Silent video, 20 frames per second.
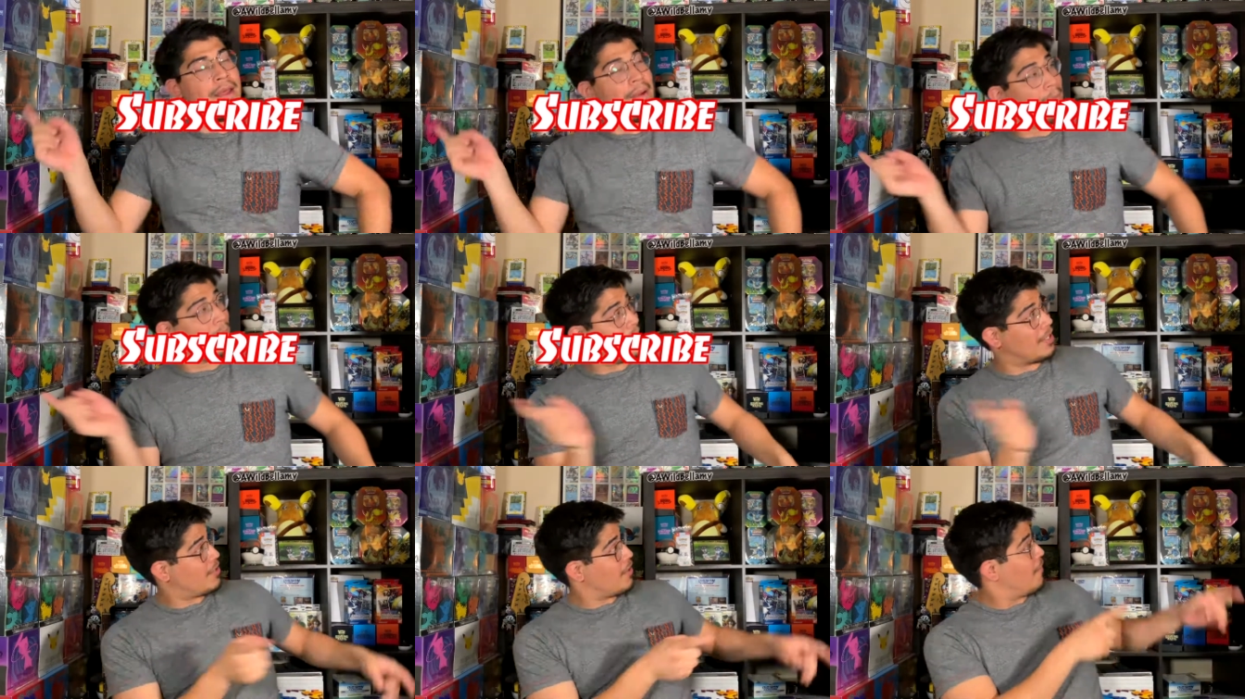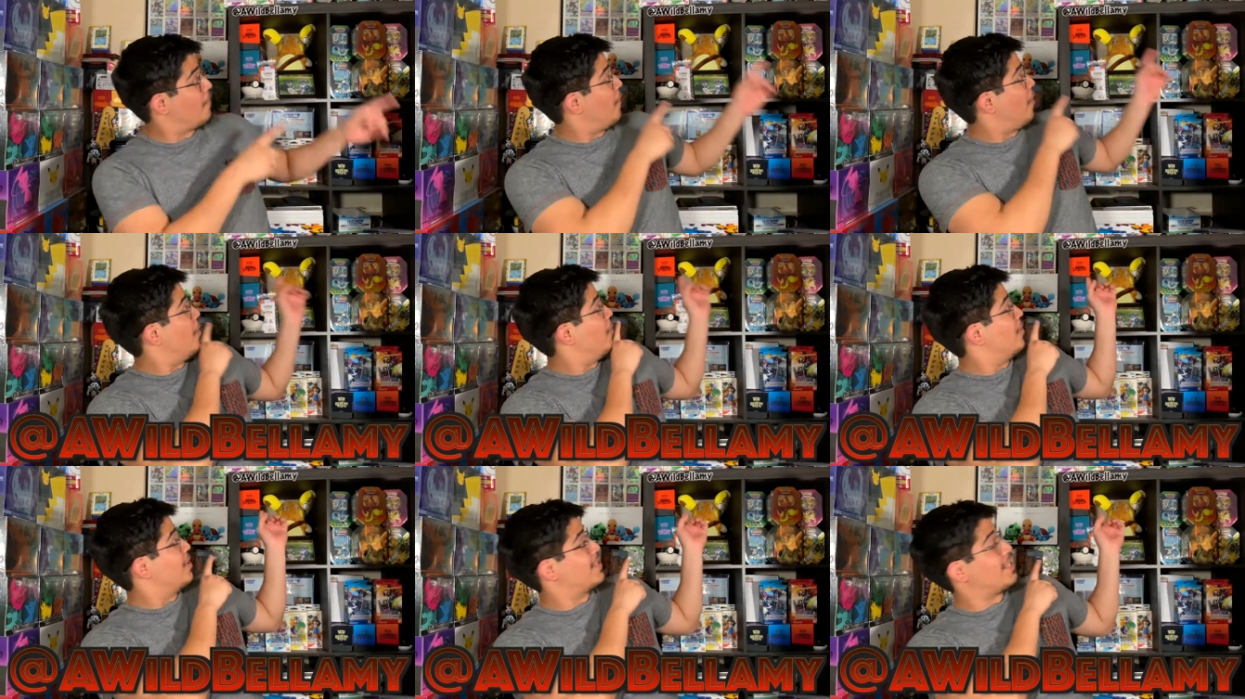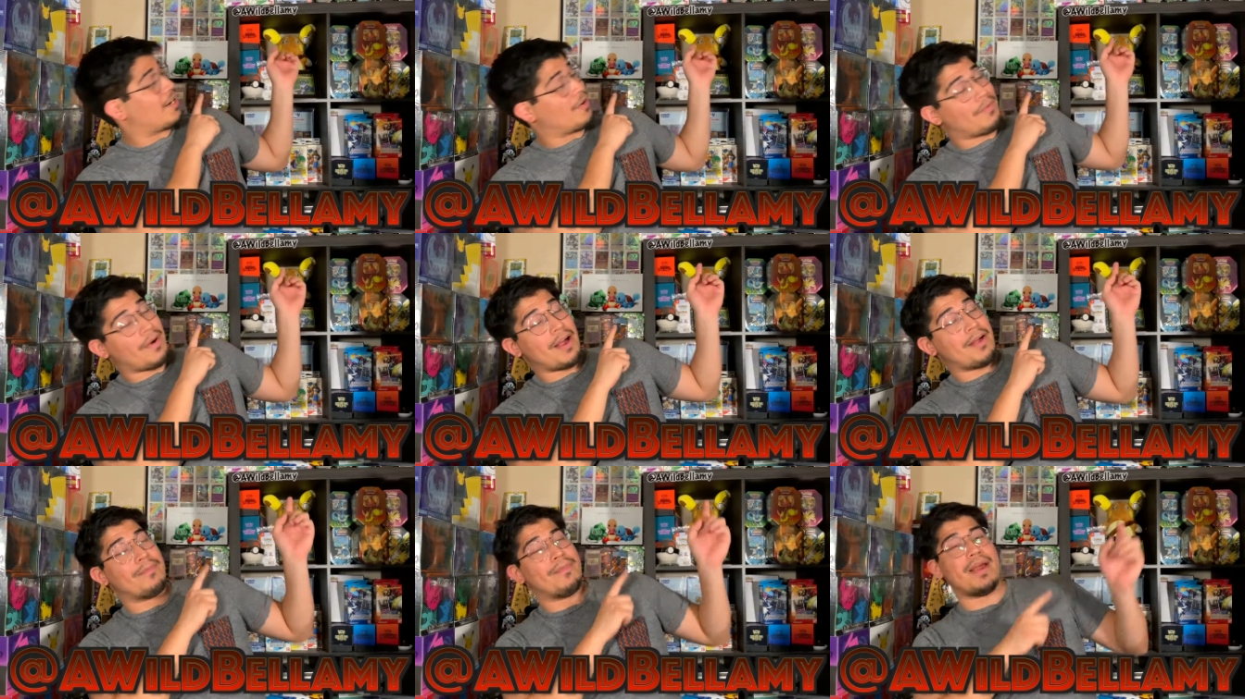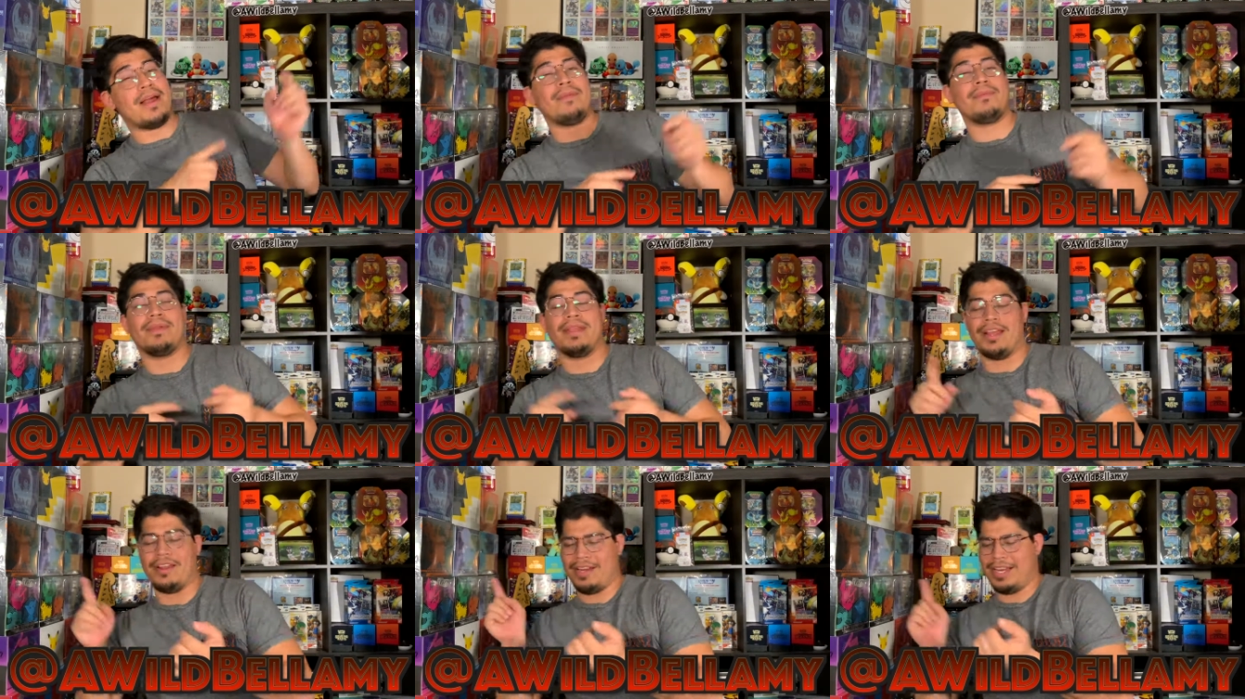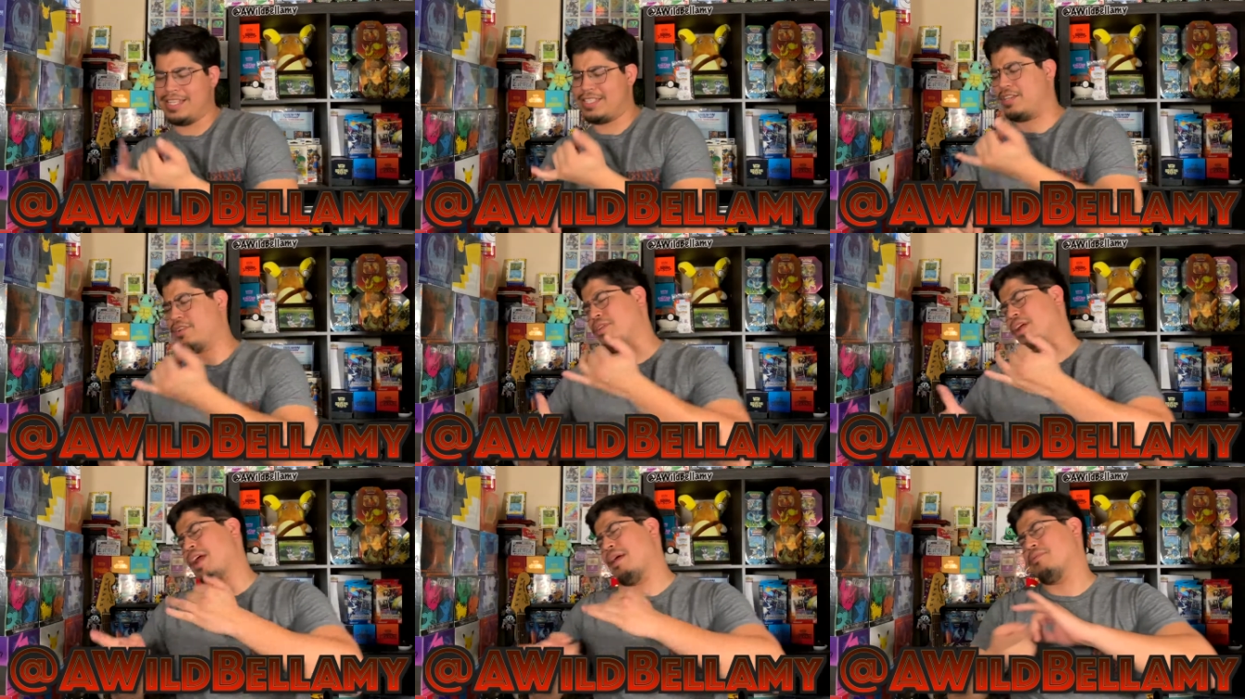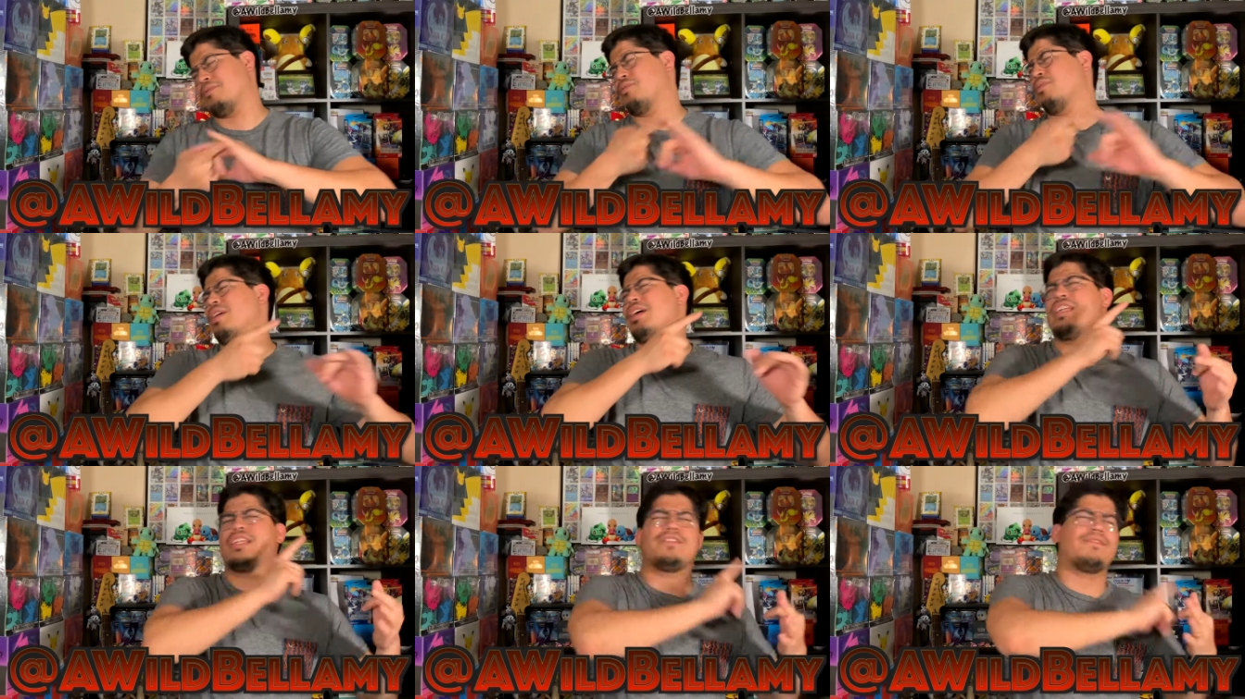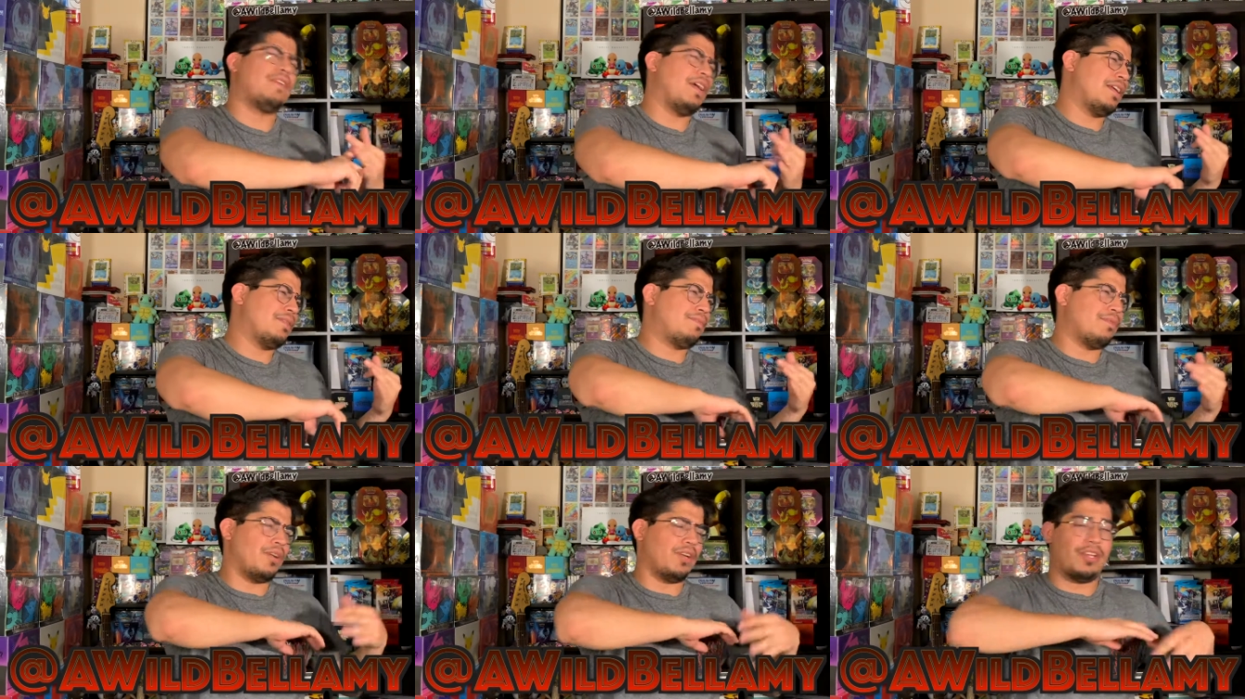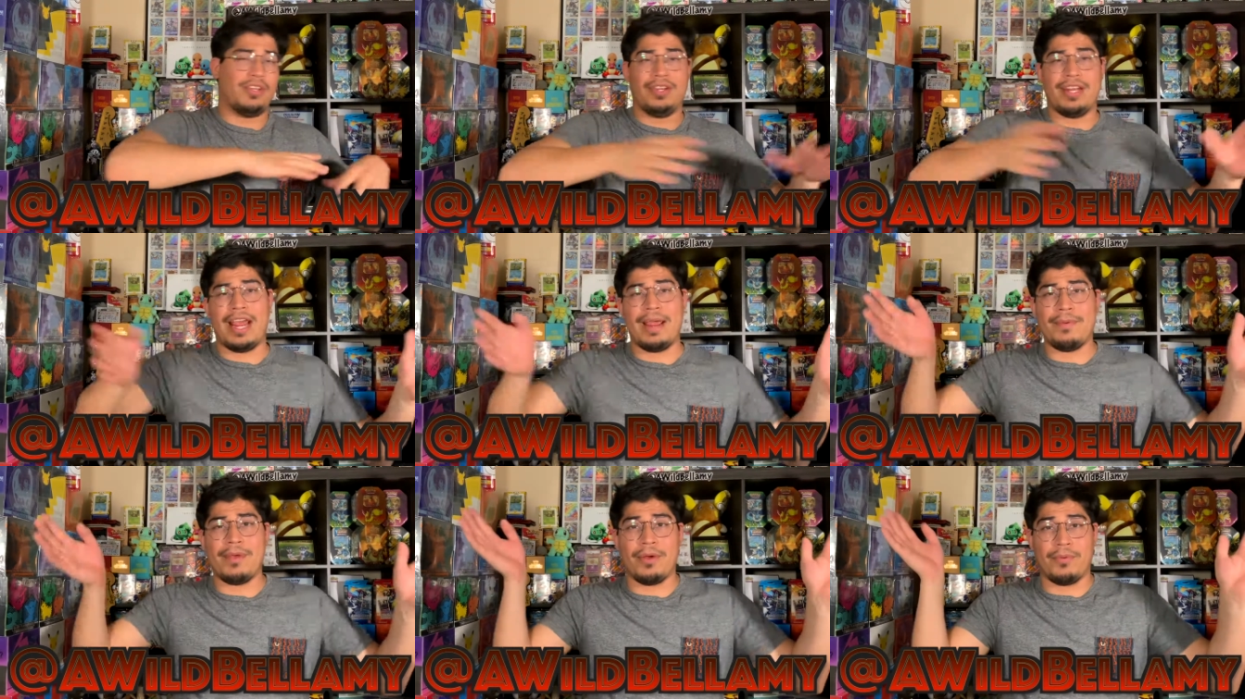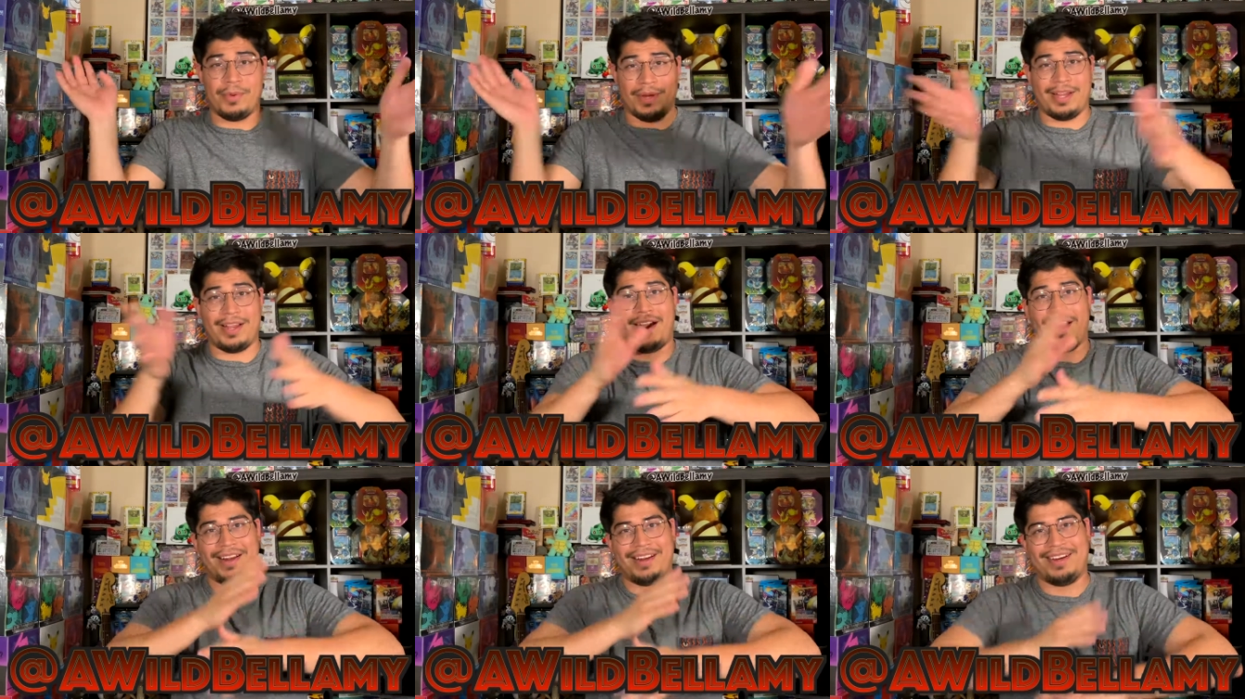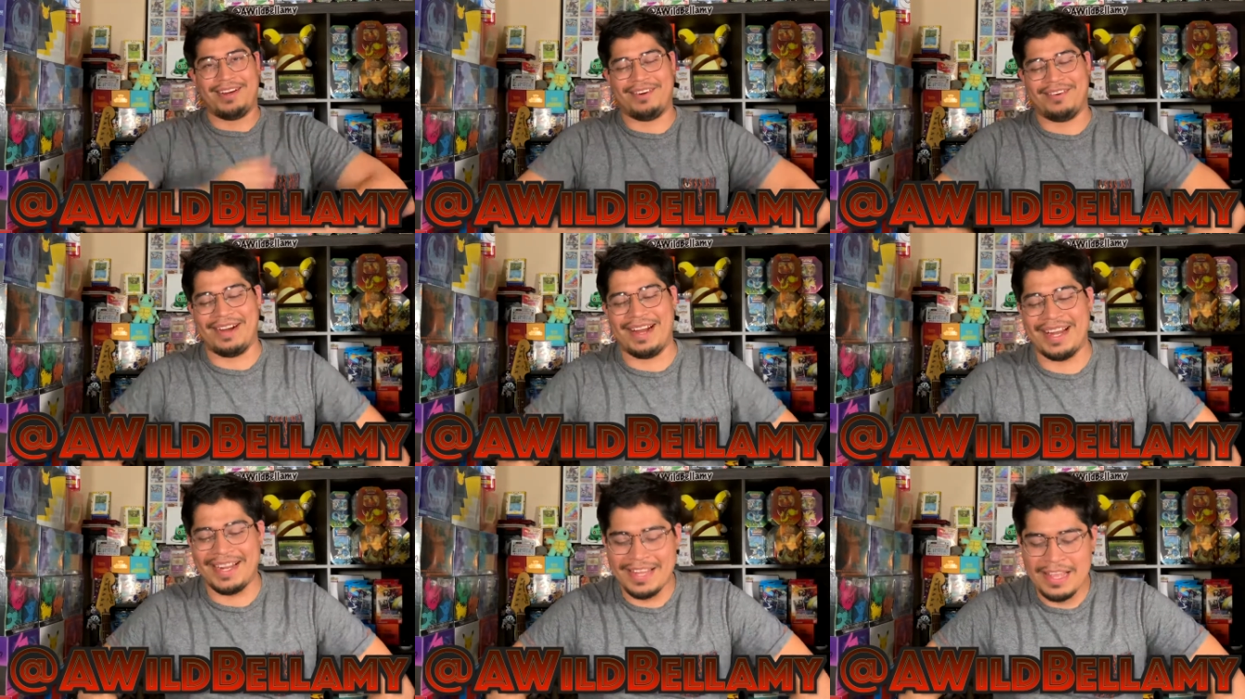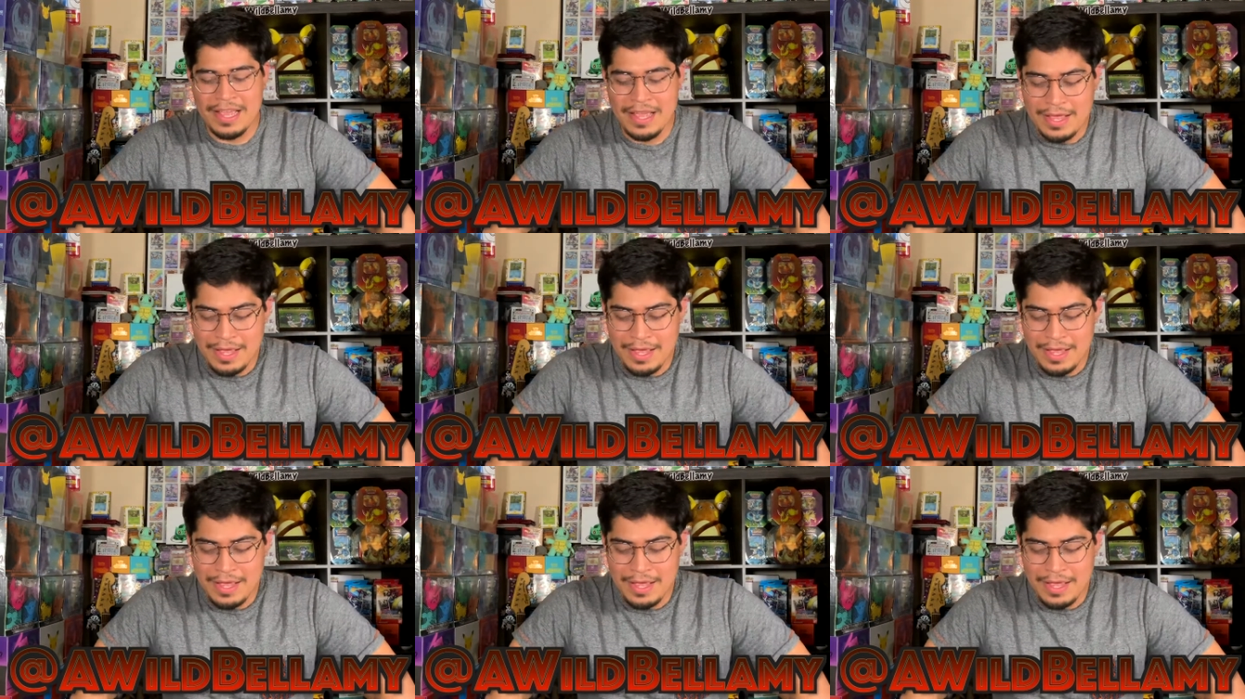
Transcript: Make sure to follow us at a Wild Bellamy on Instagram, Twitch, Facebook. You name it, we got it. All right.